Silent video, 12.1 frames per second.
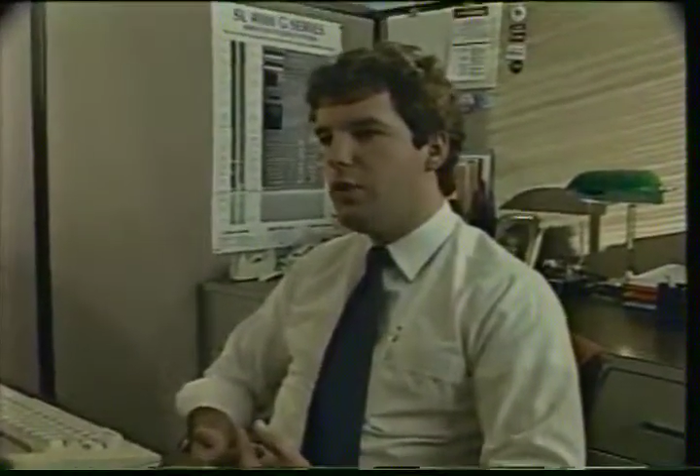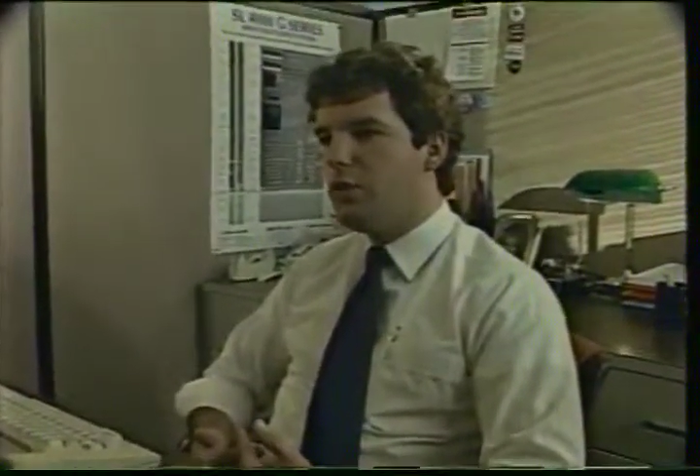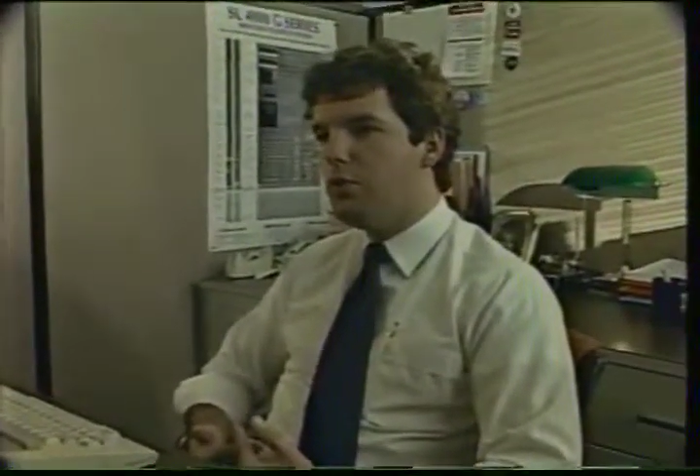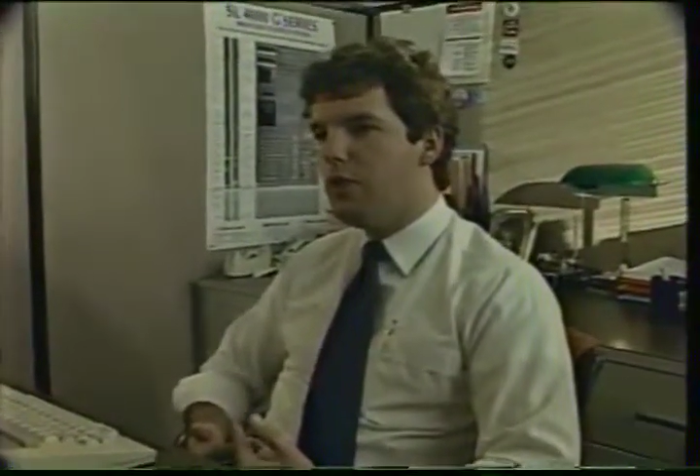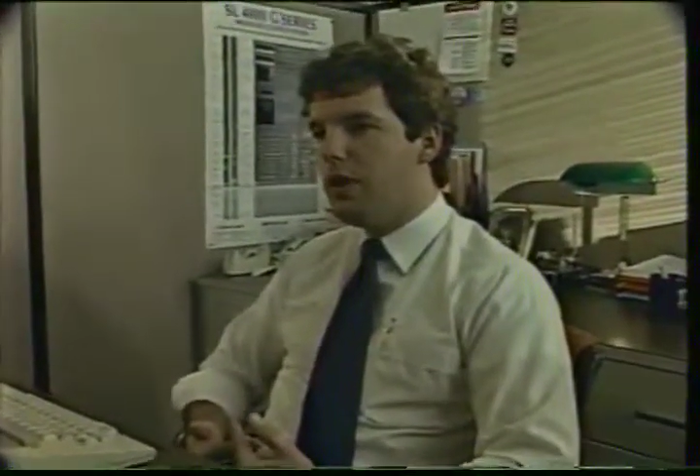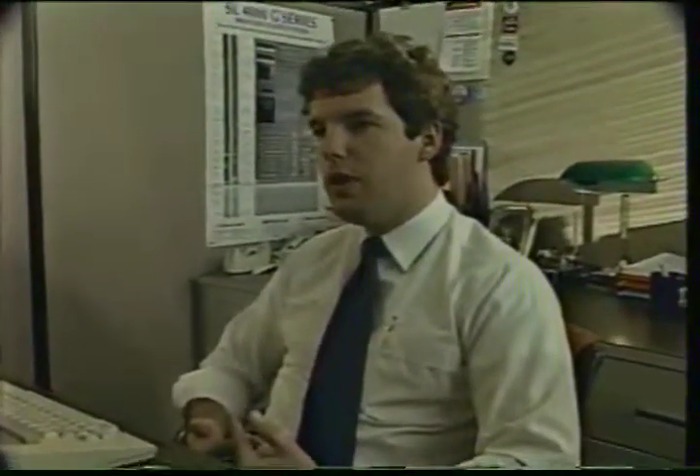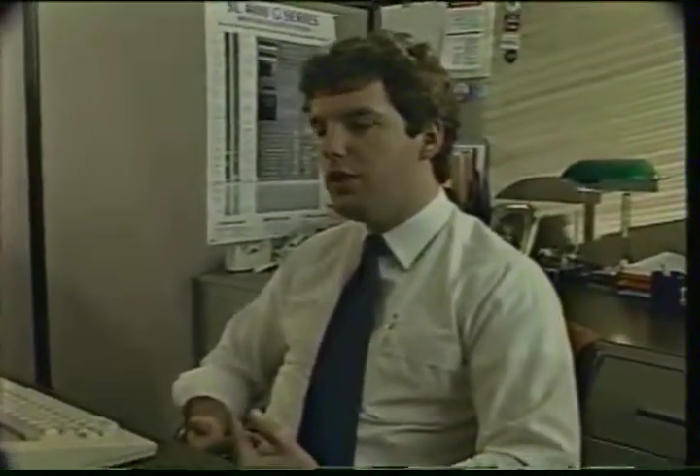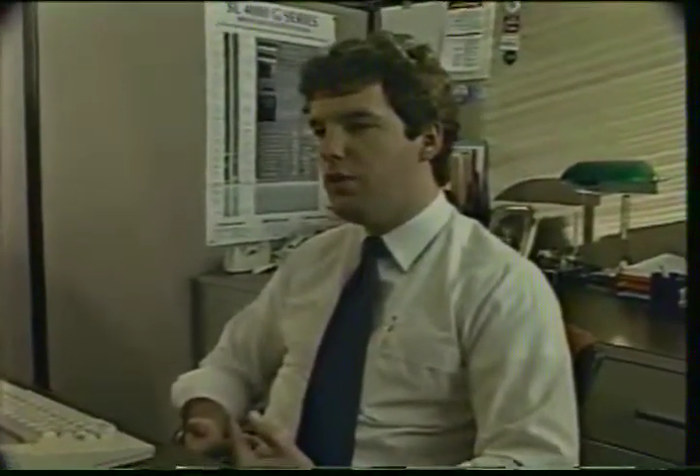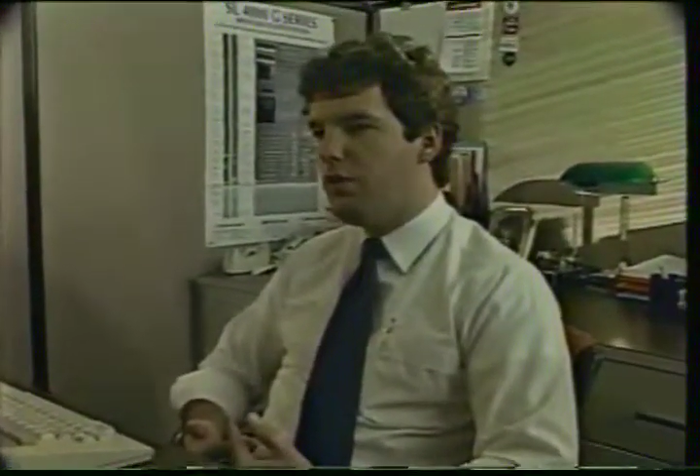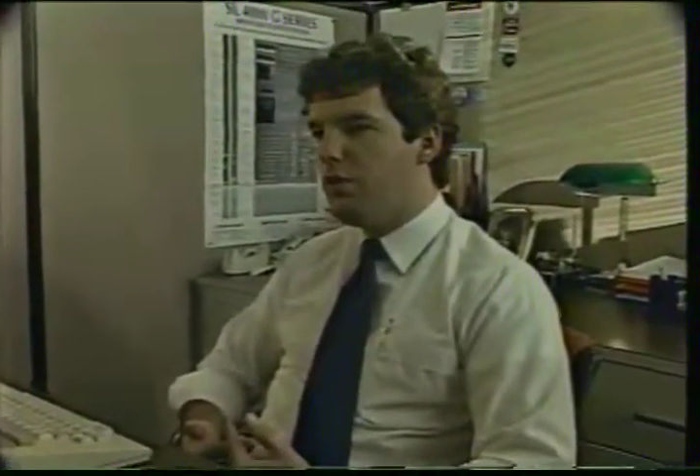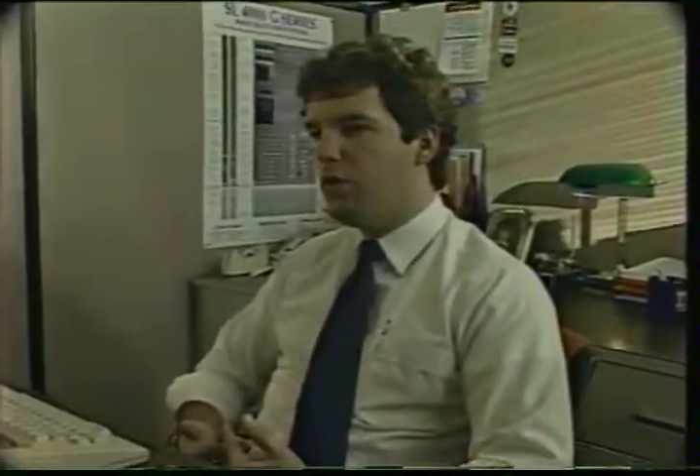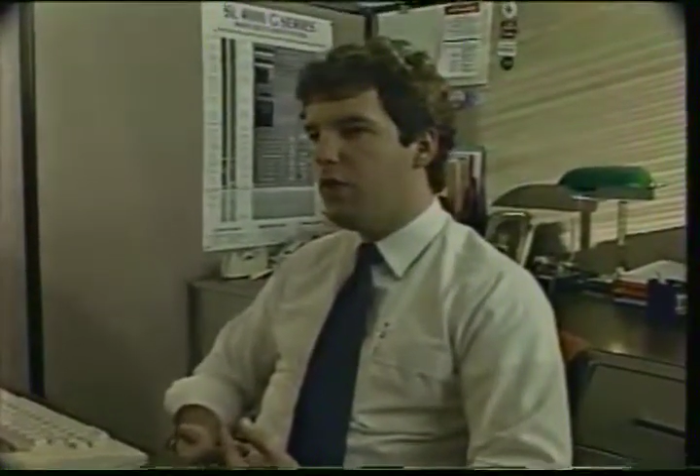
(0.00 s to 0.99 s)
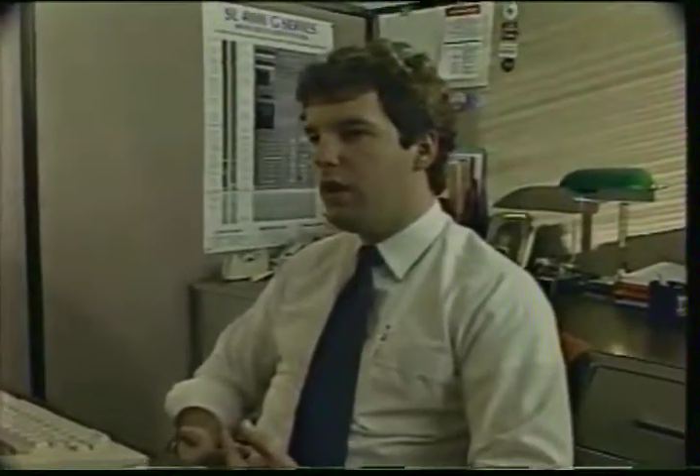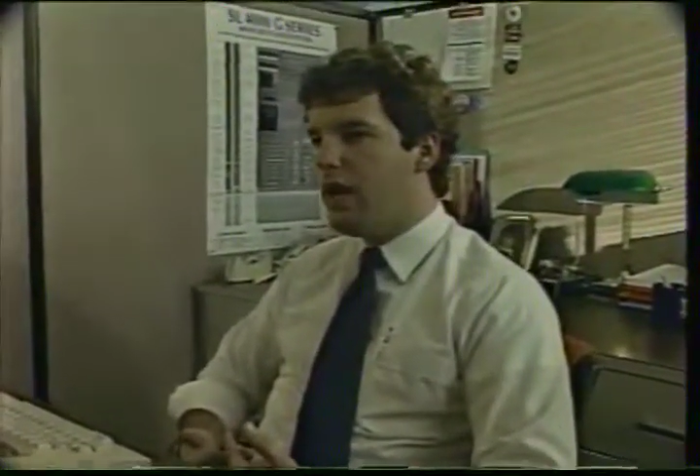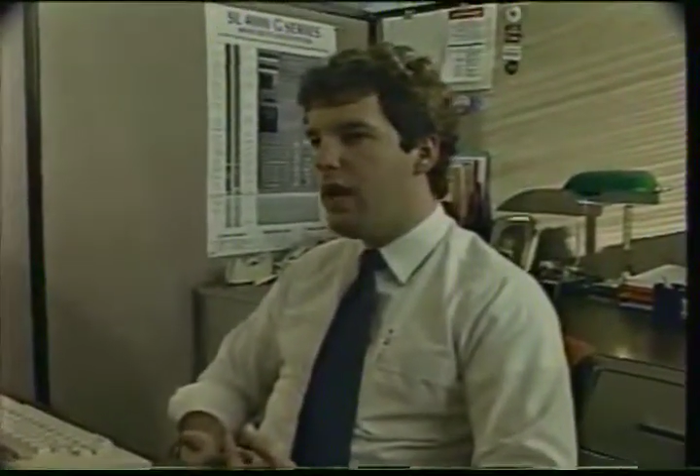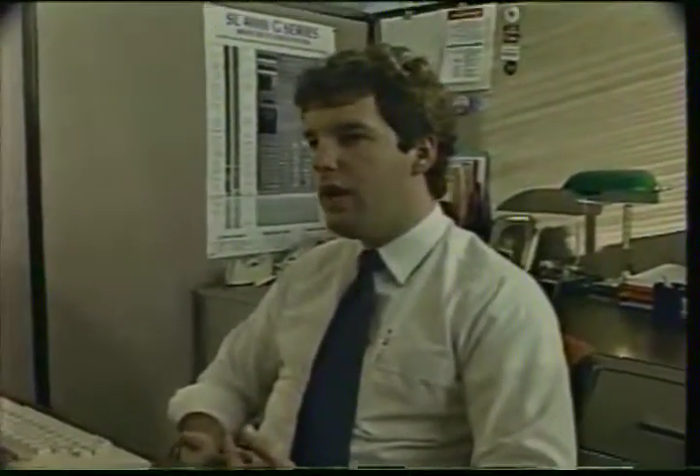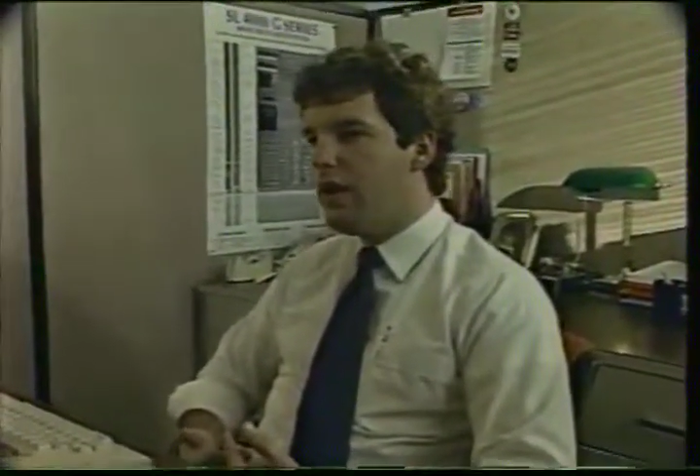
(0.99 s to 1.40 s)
Because if you look at